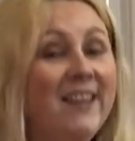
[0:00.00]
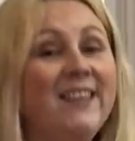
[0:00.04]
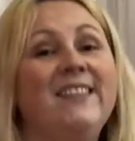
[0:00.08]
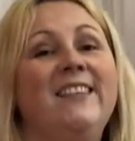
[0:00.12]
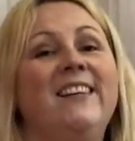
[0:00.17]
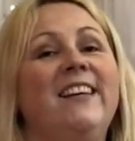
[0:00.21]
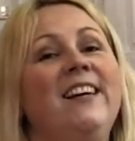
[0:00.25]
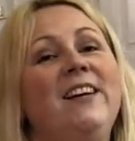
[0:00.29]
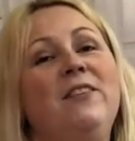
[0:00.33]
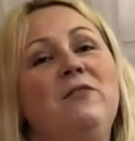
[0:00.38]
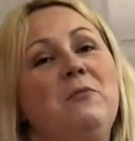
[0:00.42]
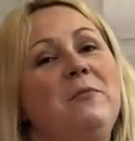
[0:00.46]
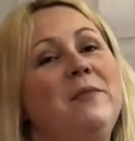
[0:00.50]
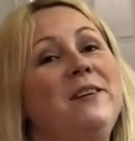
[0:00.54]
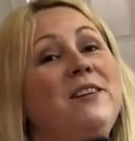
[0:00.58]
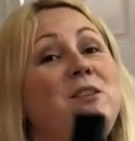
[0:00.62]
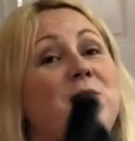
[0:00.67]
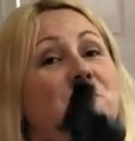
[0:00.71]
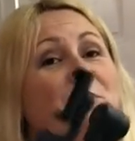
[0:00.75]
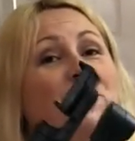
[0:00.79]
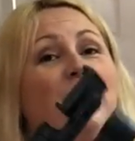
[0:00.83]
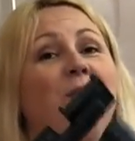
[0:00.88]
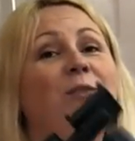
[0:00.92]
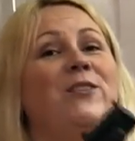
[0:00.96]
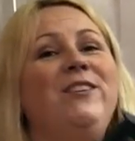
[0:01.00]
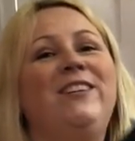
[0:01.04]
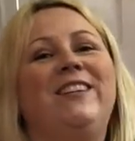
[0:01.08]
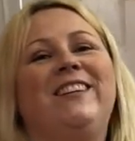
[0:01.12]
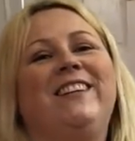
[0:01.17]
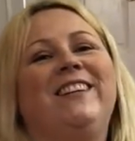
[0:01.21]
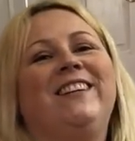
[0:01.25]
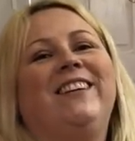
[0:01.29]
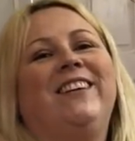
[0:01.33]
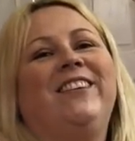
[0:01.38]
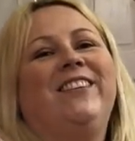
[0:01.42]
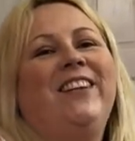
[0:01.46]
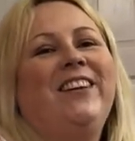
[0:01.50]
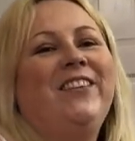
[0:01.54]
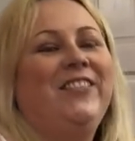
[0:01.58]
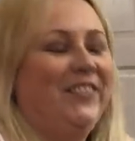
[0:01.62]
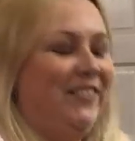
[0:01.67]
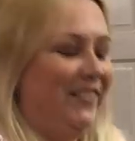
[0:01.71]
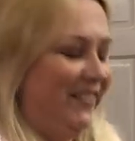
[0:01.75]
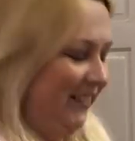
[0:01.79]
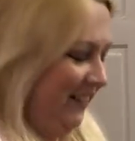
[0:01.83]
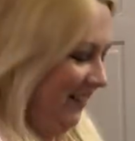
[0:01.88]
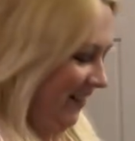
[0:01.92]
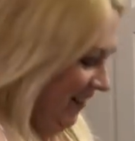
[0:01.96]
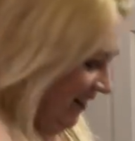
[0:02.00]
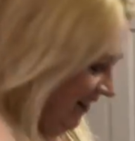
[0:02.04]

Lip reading: See, even Mr. Producer didn't know that one.